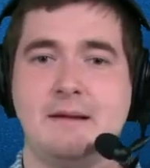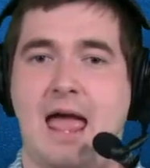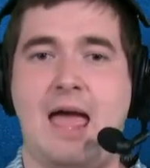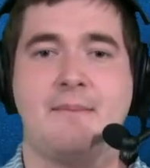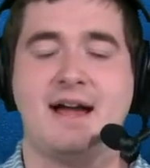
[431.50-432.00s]

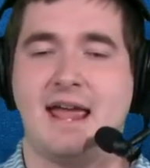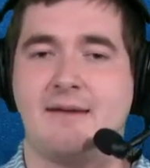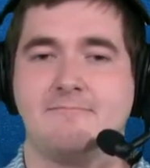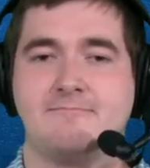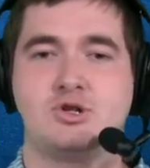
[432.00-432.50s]
MIA.
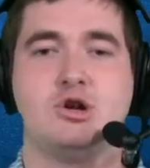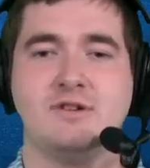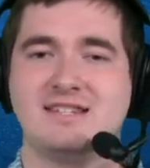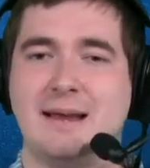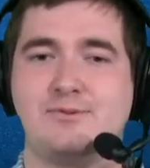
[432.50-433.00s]
Two
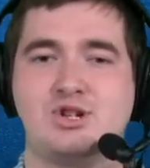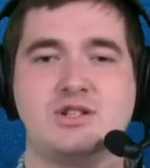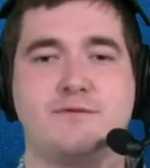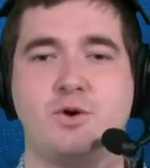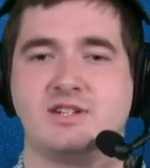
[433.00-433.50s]

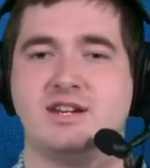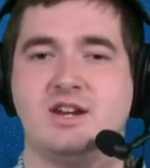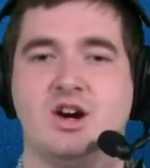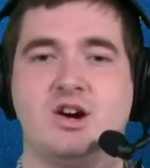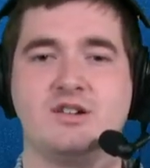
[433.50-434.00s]
receptions, 14
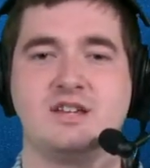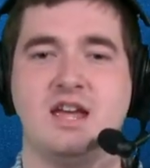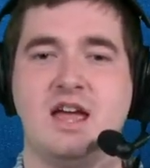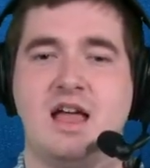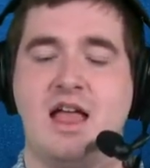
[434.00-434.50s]
yards.
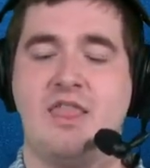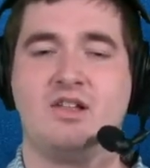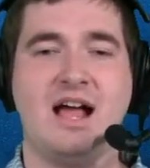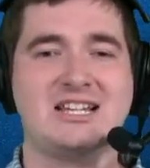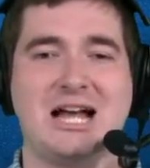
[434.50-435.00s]
The
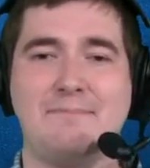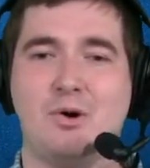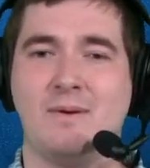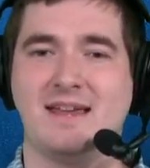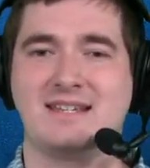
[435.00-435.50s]
last couple
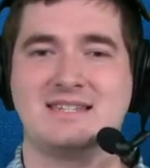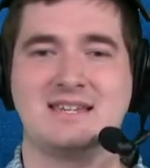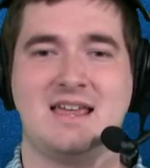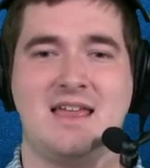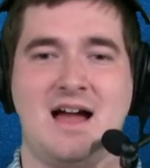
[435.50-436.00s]
weeks,
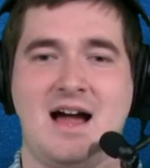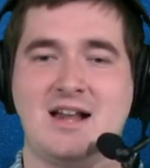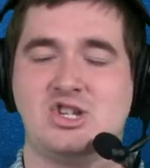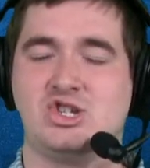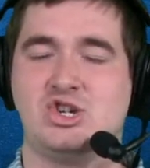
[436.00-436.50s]
uh,
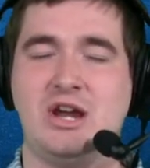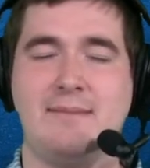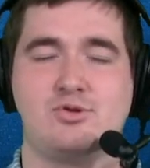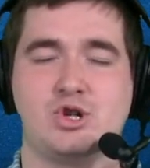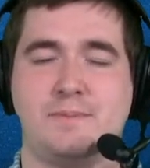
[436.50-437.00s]

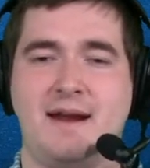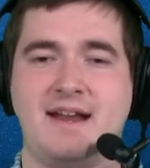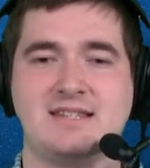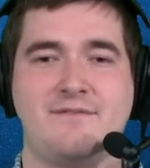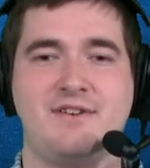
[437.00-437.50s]
GM George Paton
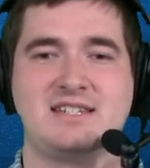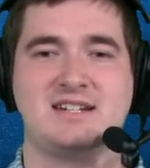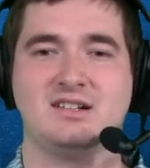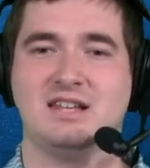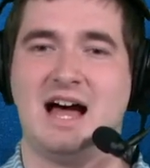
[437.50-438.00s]
has invested
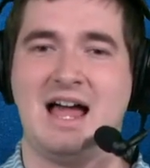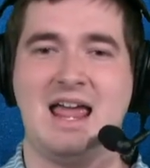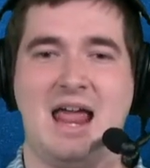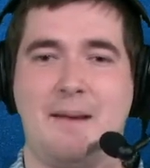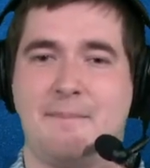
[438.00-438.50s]
a lot
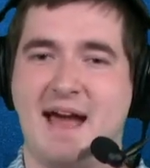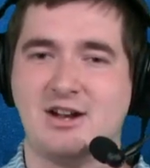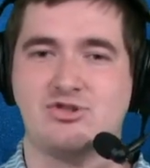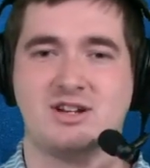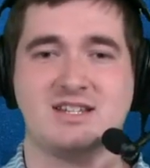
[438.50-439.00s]
in
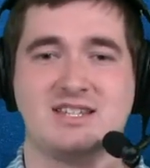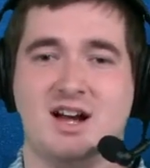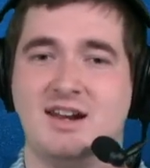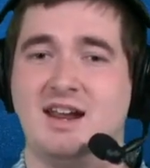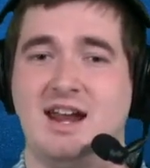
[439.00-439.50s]
Patrick
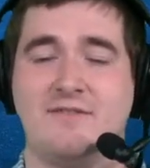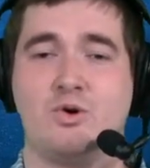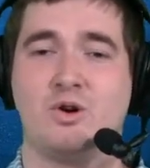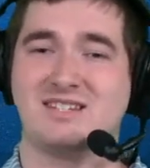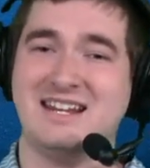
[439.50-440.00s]
Sutton. And of
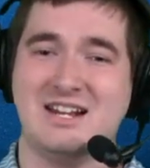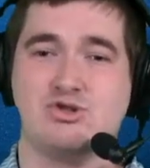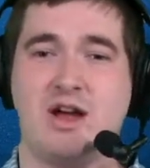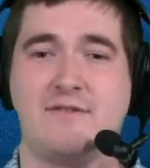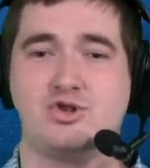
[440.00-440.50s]
course, he didn't
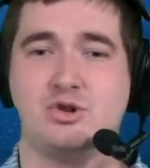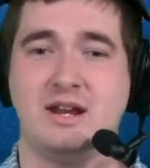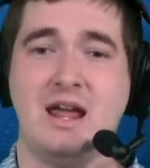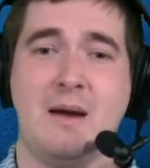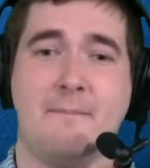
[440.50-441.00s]
draft
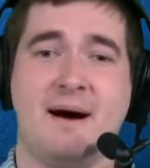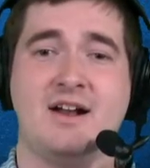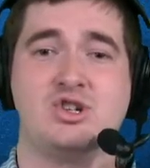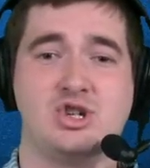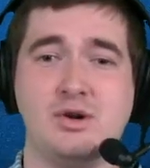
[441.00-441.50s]
Jeudy,
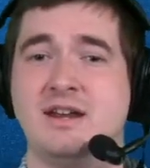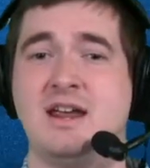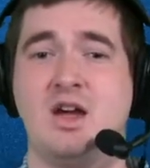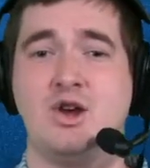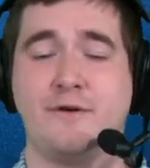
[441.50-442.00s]
but Jeudy,
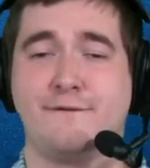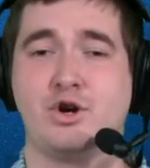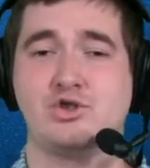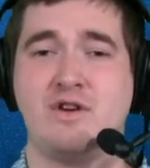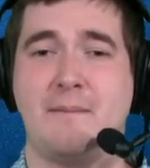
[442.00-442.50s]
your
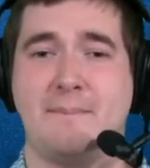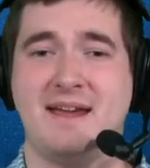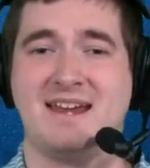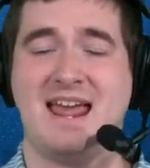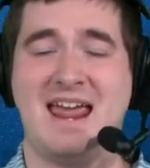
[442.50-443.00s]
first round
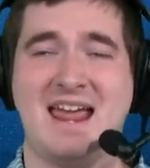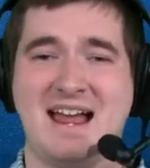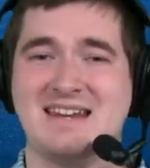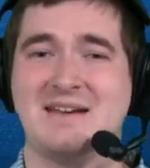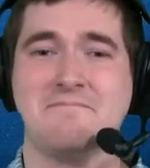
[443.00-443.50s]
pick, and